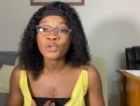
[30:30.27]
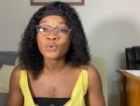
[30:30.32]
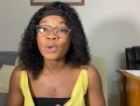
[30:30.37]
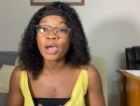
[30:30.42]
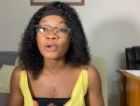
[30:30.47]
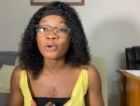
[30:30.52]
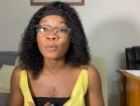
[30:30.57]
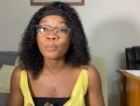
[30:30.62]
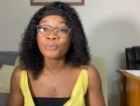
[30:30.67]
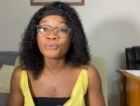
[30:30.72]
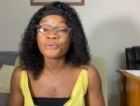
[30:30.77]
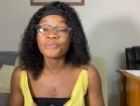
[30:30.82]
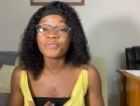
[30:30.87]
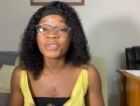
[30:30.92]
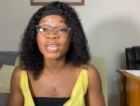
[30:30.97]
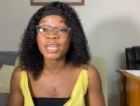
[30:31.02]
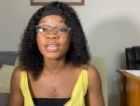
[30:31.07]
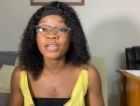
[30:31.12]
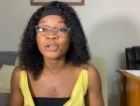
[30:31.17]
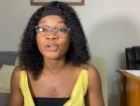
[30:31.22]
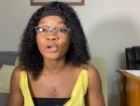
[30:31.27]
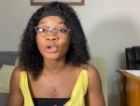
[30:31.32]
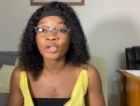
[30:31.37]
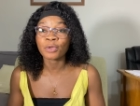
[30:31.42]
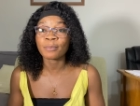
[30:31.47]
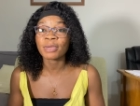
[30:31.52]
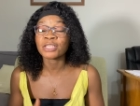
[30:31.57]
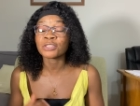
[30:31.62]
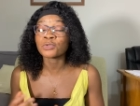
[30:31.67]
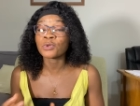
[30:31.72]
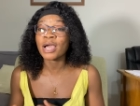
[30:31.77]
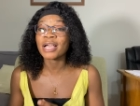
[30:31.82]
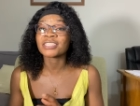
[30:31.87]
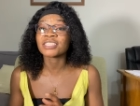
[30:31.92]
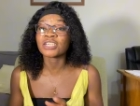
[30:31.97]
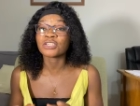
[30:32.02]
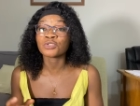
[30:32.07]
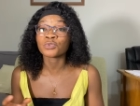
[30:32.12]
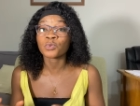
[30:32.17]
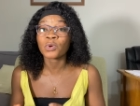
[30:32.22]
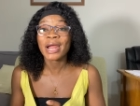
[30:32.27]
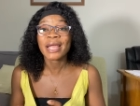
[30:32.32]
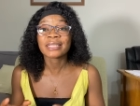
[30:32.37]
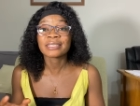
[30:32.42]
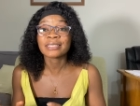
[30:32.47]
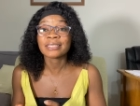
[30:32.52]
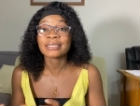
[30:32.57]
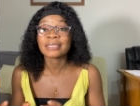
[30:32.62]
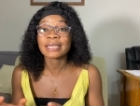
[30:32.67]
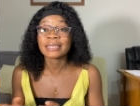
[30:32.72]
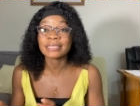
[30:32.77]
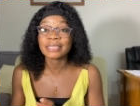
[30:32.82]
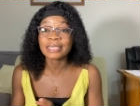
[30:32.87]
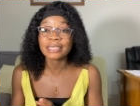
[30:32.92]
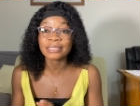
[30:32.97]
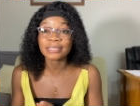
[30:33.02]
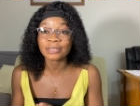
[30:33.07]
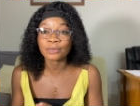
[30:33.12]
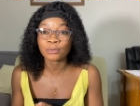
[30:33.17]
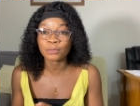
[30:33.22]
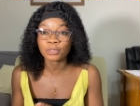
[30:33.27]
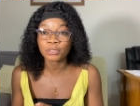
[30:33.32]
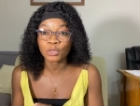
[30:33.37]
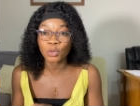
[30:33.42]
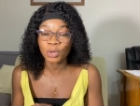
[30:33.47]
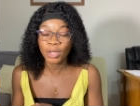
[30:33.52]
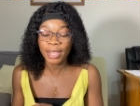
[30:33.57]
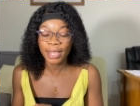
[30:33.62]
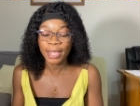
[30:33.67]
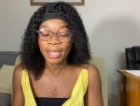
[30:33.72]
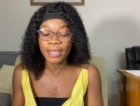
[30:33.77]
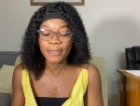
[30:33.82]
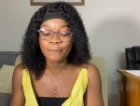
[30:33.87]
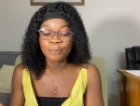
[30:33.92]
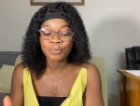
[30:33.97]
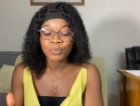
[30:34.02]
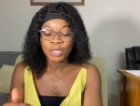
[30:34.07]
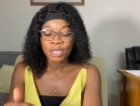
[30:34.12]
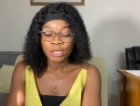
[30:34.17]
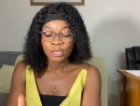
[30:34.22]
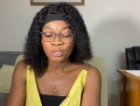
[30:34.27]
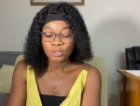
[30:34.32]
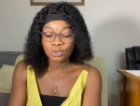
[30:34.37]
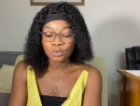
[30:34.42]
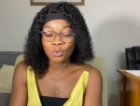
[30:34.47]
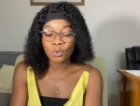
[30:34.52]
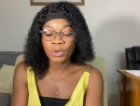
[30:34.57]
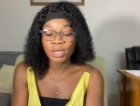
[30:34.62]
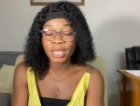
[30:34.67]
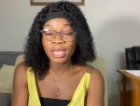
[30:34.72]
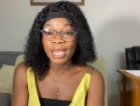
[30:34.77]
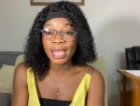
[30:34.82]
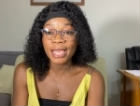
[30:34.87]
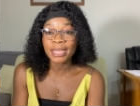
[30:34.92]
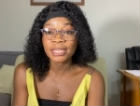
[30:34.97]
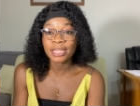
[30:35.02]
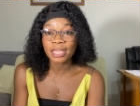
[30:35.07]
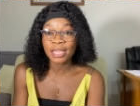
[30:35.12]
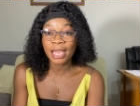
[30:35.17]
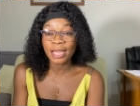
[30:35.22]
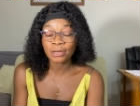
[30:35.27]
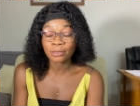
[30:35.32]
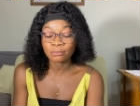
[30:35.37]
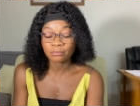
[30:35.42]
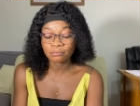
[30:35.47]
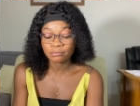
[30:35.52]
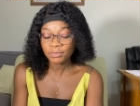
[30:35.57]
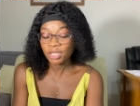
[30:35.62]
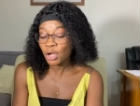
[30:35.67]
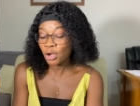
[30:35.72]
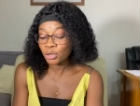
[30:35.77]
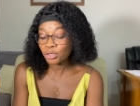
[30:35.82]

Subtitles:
you are not proving any documents. You are just writing the details. Okay, so here they can tell